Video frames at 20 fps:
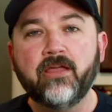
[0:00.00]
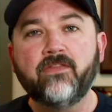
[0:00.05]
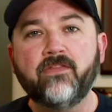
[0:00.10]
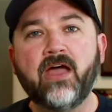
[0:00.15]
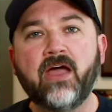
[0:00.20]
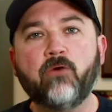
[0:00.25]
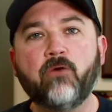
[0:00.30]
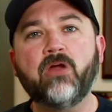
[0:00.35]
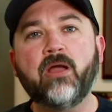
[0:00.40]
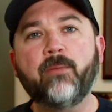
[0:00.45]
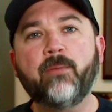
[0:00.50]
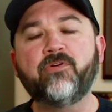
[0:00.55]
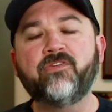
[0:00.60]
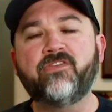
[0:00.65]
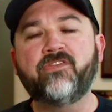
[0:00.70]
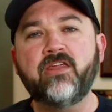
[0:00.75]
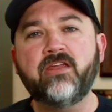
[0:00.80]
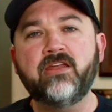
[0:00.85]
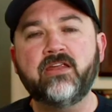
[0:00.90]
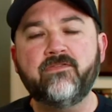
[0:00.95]
that
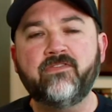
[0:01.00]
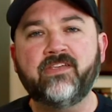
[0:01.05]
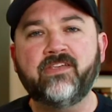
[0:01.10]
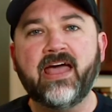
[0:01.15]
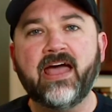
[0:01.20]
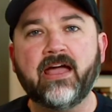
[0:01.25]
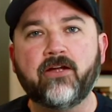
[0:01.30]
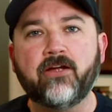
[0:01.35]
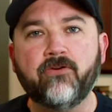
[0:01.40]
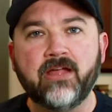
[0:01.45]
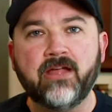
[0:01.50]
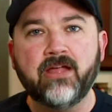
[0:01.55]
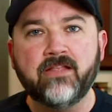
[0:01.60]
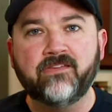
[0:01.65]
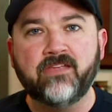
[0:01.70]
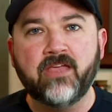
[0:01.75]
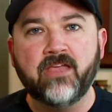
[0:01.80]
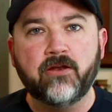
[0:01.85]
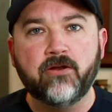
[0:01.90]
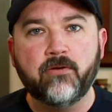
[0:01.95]
Representative Zachary and
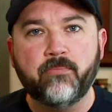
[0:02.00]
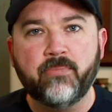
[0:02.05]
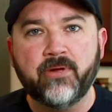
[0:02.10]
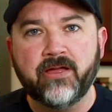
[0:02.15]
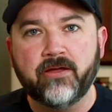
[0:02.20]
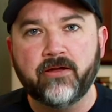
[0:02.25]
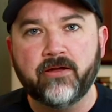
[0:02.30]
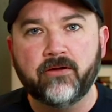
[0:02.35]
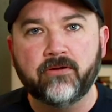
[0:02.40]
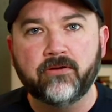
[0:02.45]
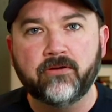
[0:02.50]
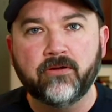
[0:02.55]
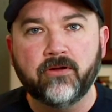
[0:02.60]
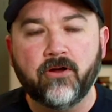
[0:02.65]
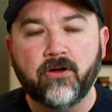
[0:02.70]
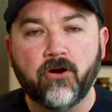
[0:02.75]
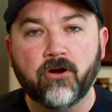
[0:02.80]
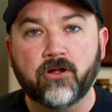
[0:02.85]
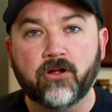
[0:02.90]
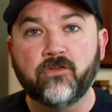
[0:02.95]
Senator Bell
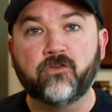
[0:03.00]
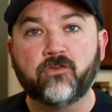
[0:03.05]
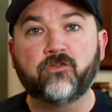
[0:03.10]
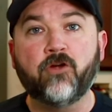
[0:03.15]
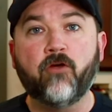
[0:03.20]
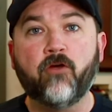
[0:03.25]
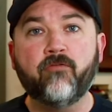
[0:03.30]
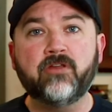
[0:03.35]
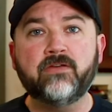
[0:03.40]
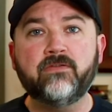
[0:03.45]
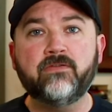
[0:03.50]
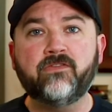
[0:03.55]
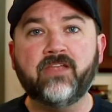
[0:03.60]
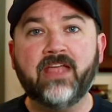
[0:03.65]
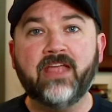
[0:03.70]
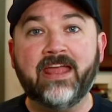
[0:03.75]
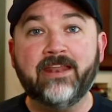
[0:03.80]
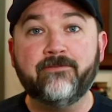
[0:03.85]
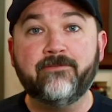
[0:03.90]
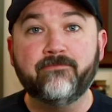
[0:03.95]
are conservatives
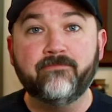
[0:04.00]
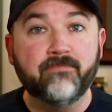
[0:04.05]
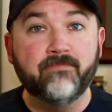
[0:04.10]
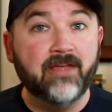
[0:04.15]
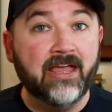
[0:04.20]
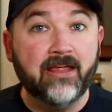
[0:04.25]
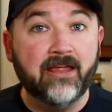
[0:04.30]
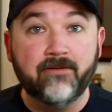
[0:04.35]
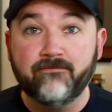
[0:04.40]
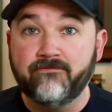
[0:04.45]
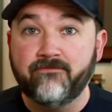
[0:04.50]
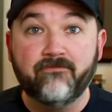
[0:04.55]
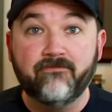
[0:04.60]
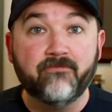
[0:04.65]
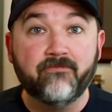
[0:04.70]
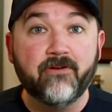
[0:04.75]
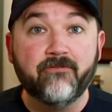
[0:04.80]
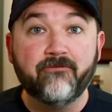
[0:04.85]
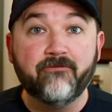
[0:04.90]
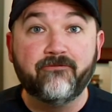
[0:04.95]
and
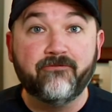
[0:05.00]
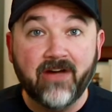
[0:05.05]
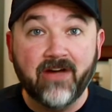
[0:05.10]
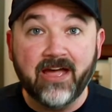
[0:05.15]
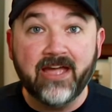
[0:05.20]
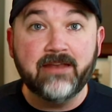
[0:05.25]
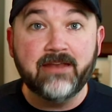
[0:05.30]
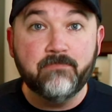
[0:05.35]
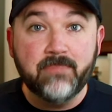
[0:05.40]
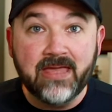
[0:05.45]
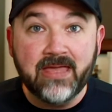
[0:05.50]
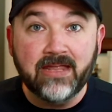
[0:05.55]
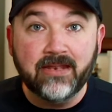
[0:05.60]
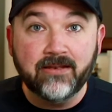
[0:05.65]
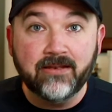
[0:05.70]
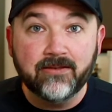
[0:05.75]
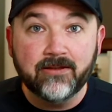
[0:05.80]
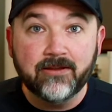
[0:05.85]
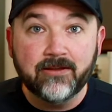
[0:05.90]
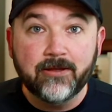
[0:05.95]
fine
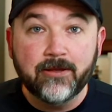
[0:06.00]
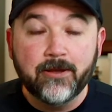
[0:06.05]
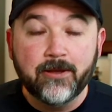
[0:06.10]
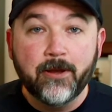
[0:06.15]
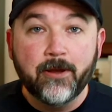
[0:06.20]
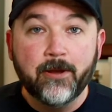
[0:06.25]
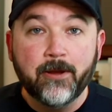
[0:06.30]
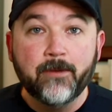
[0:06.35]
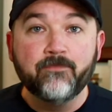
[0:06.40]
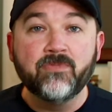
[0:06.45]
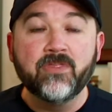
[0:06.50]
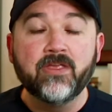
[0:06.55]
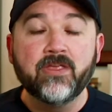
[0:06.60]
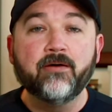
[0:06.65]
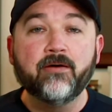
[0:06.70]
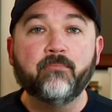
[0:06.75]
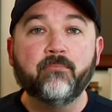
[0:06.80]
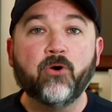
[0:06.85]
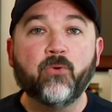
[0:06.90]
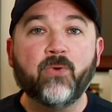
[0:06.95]
men.
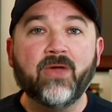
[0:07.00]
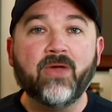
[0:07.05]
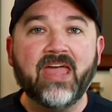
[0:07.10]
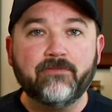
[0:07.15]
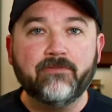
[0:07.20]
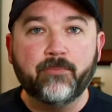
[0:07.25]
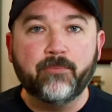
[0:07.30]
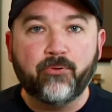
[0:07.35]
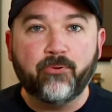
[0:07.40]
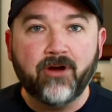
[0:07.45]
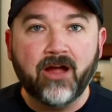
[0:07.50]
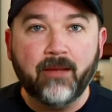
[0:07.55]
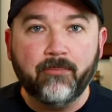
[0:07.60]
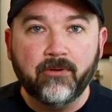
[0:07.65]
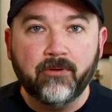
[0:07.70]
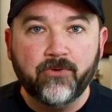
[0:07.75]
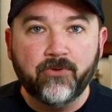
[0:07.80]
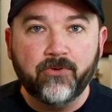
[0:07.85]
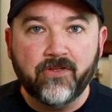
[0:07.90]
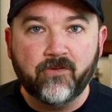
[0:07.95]
But we have a
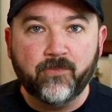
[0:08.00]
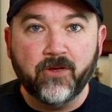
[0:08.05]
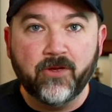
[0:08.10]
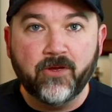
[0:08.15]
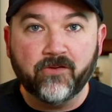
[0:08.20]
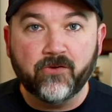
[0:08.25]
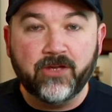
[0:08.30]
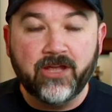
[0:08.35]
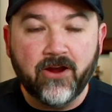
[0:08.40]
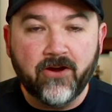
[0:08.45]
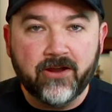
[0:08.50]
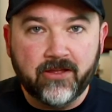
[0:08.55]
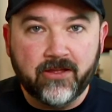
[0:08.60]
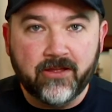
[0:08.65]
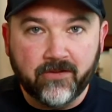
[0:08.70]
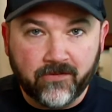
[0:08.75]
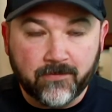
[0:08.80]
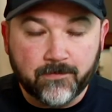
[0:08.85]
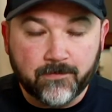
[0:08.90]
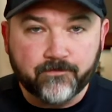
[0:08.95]
problem with this bill. So here it
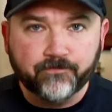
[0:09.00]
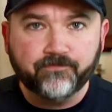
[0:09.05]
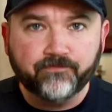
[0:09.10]
is.